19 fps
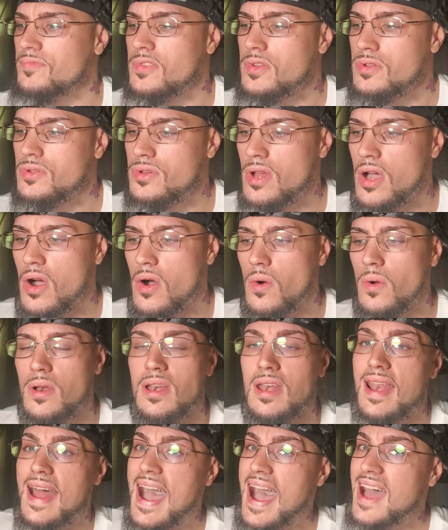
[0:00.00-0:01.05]
you know,
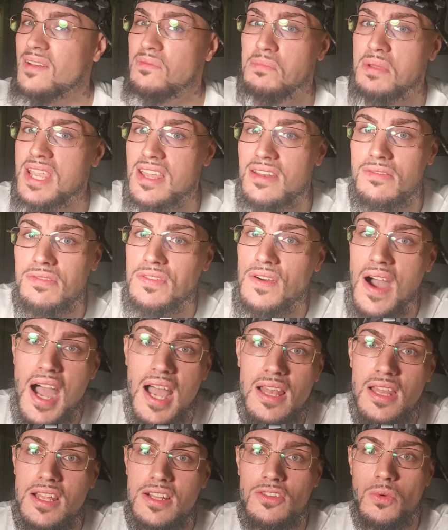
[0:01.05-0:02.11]
not being
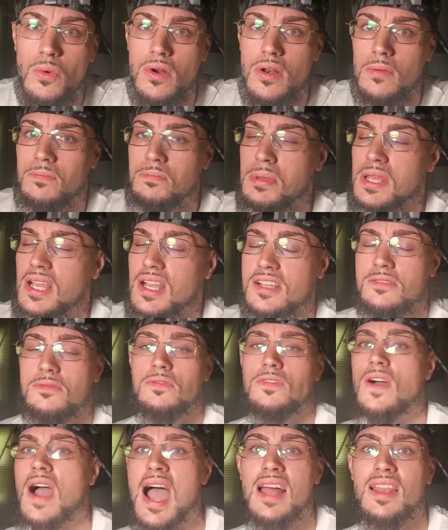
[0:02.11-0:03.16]
violent toward them, because
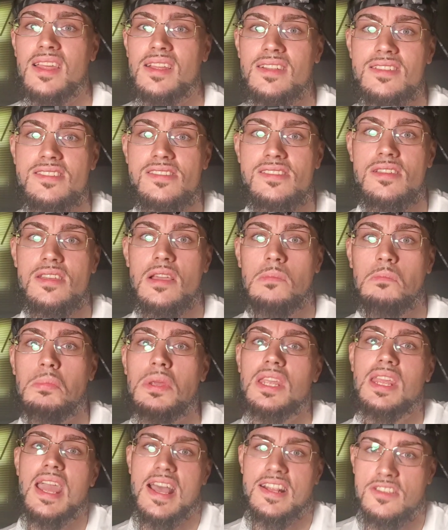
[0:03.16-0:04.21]
violence
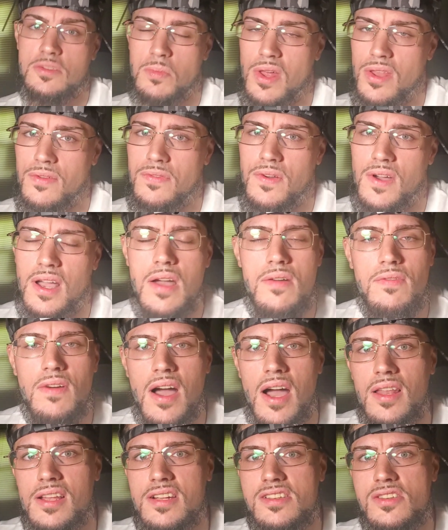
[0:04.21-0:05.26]
begets motherfucking
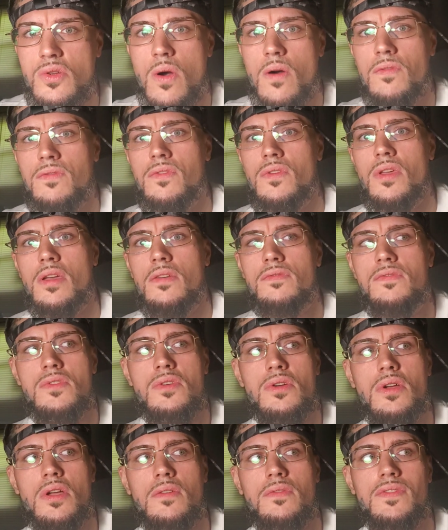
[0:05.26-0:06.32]
violence. So if
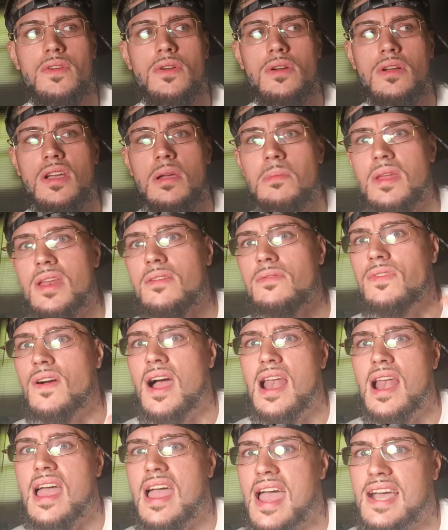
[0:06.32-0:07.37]
you're committing
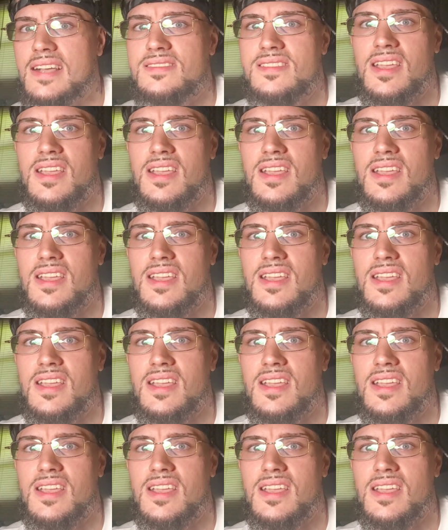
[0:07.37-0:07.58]
violent acts